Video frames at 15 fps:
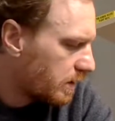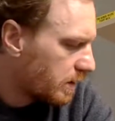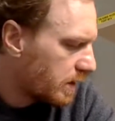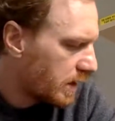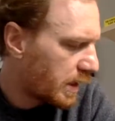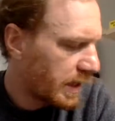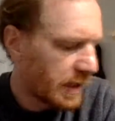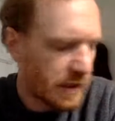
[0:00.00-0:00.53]

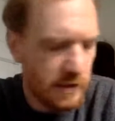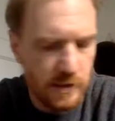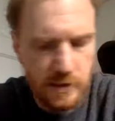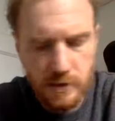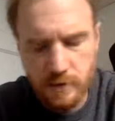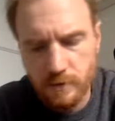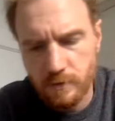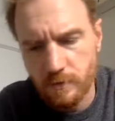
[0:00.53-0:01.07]
and
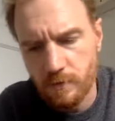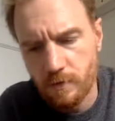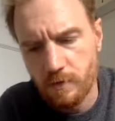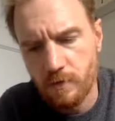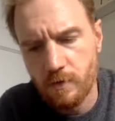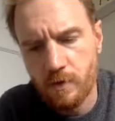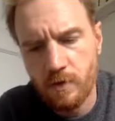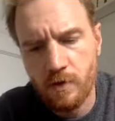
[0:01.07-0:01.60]

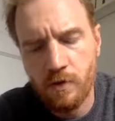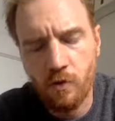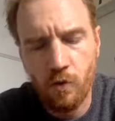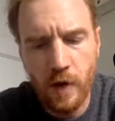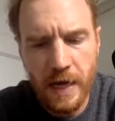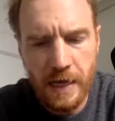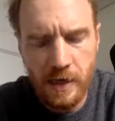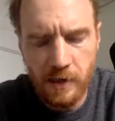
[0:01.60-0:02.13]
the
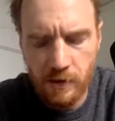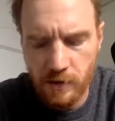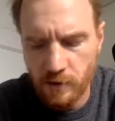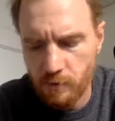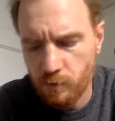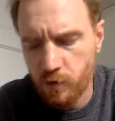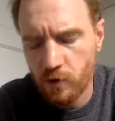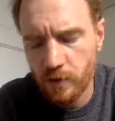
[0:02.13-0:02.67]
way
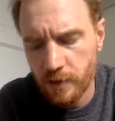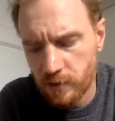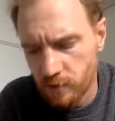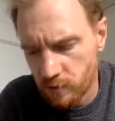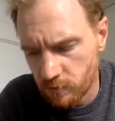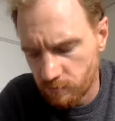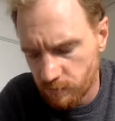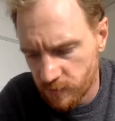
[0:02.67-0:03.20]
the
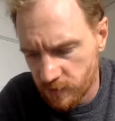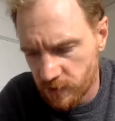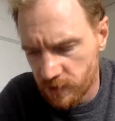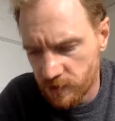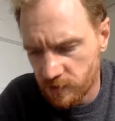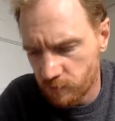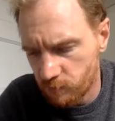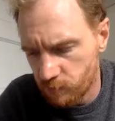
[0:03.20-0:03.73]
political
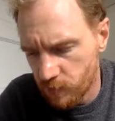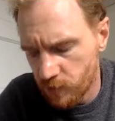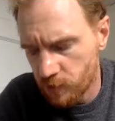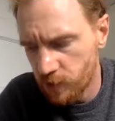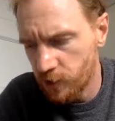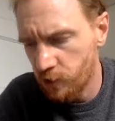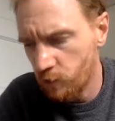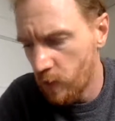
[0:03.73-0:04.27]
system in the
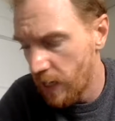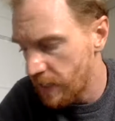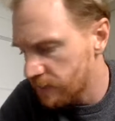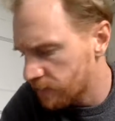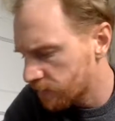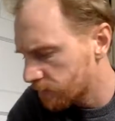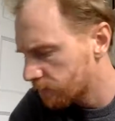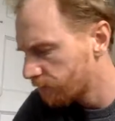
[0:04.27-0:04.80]

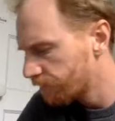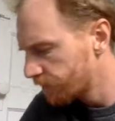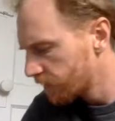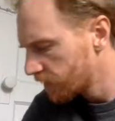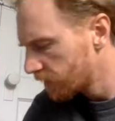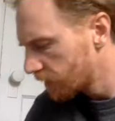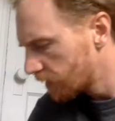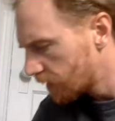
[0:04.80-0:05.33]
US
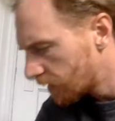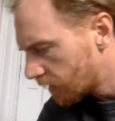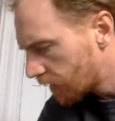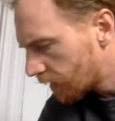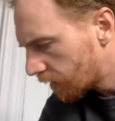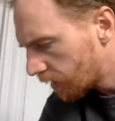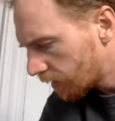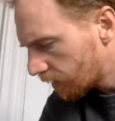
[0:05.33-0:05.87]

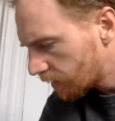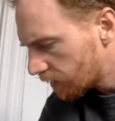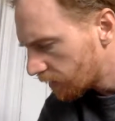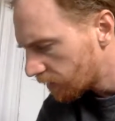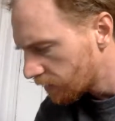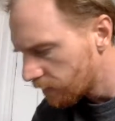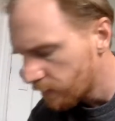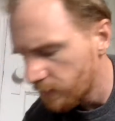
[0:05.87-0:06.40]
uh,
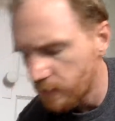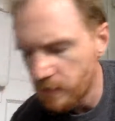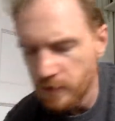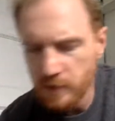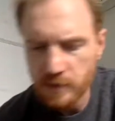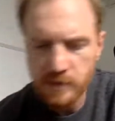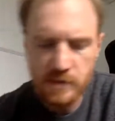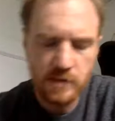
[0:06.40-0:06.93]

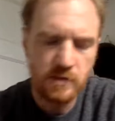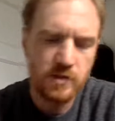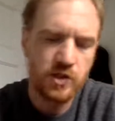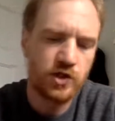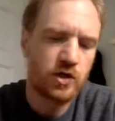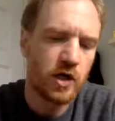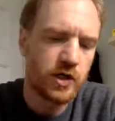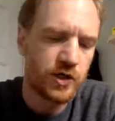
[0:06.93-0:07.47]
is
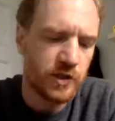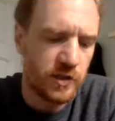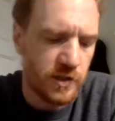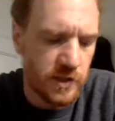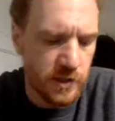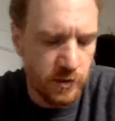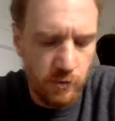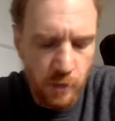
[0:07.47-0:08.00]
structured
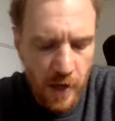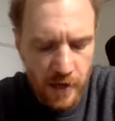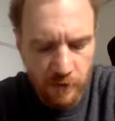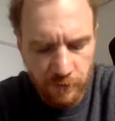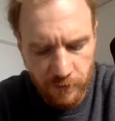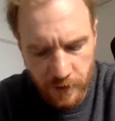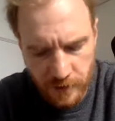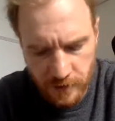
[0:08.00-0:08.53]
to
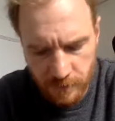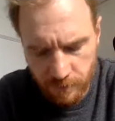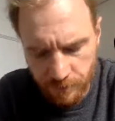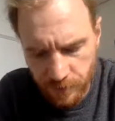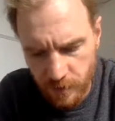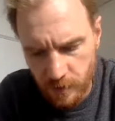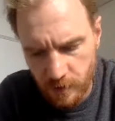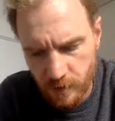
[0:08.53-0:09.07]
benefit
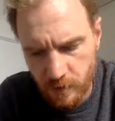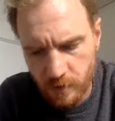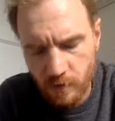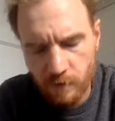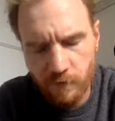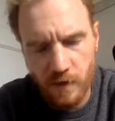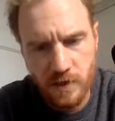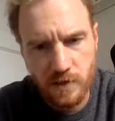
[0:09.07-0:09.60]

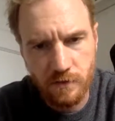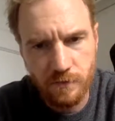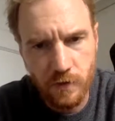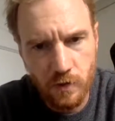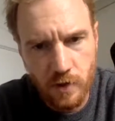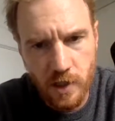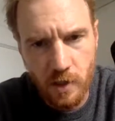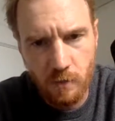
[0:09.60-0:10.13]
the fossil
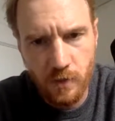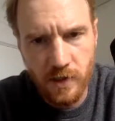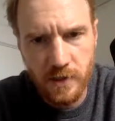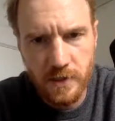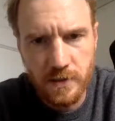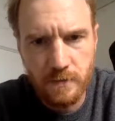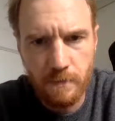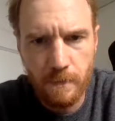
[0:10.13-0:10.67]
fuel
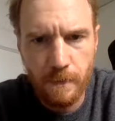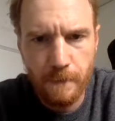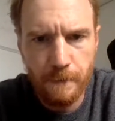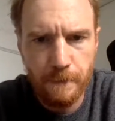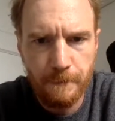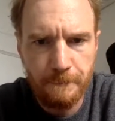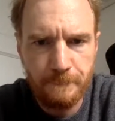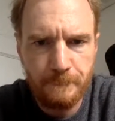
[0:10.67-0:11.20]
companies.
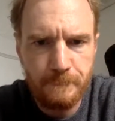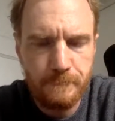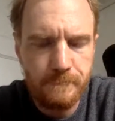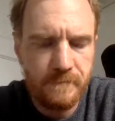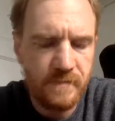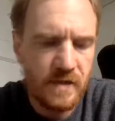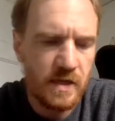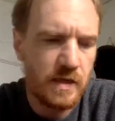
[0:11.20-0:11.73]

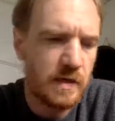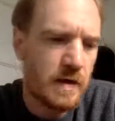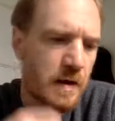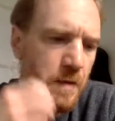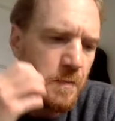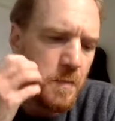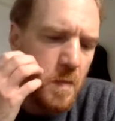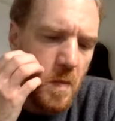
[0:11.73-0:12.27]

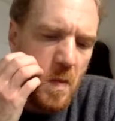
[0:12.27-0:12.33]
Um,